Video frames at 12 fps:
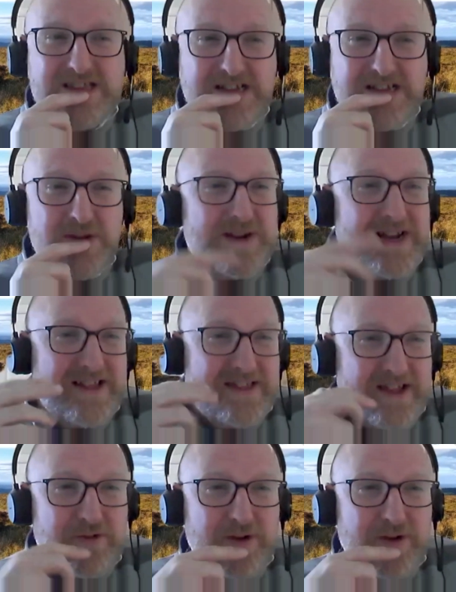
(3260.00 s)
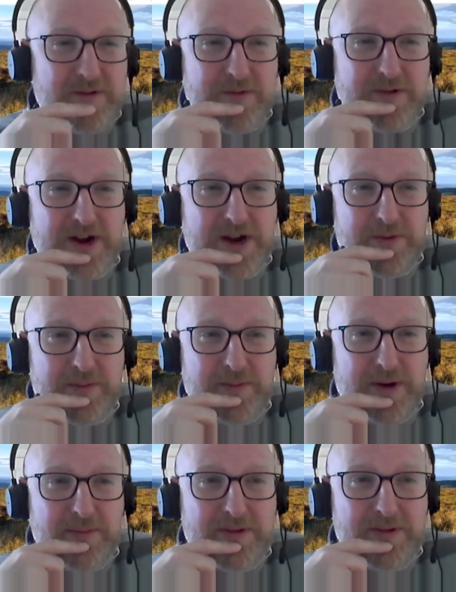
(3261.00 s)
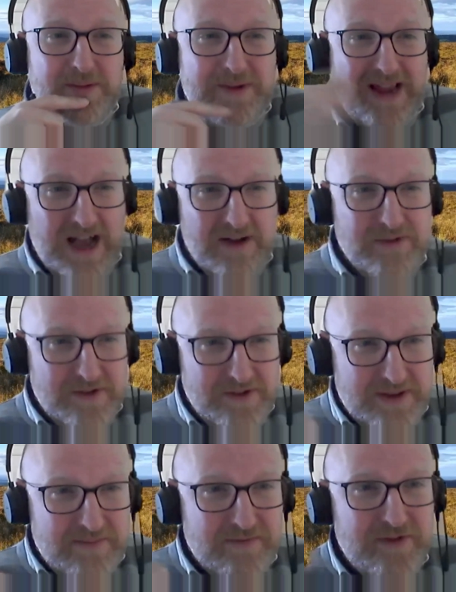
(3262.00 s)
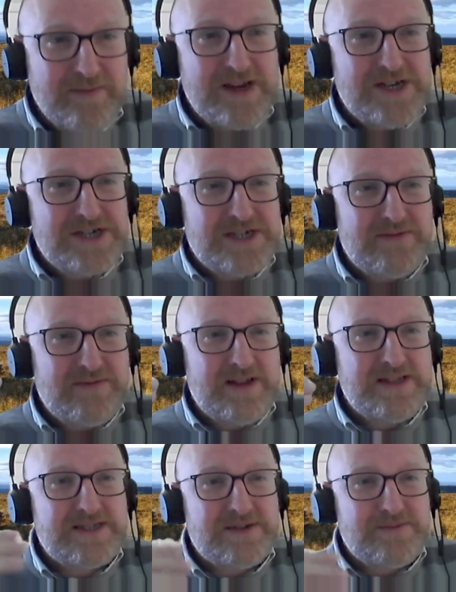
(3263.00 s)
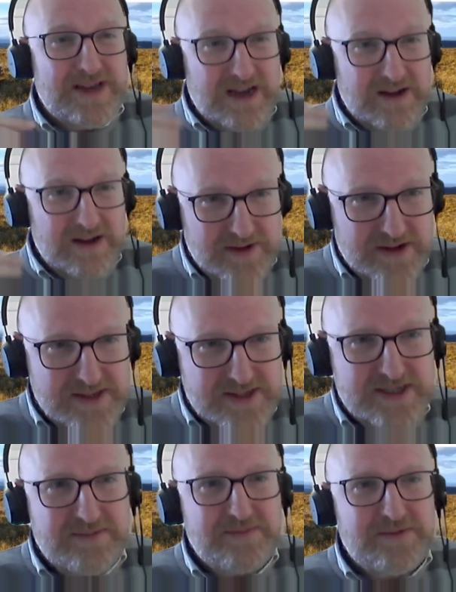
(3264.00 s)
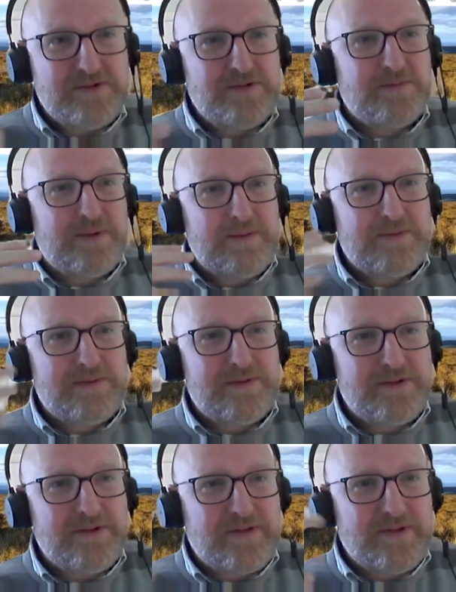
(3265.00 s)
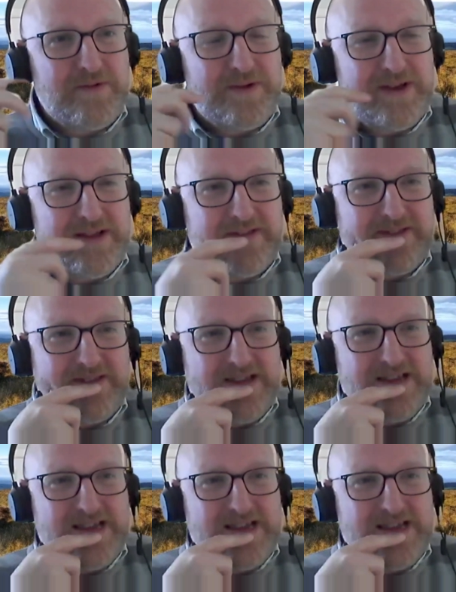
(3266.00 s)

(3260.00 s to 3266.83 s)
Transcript: true, but again, that's where we're working with Pubble, and we have those information events, and we have the concept note paper. So it's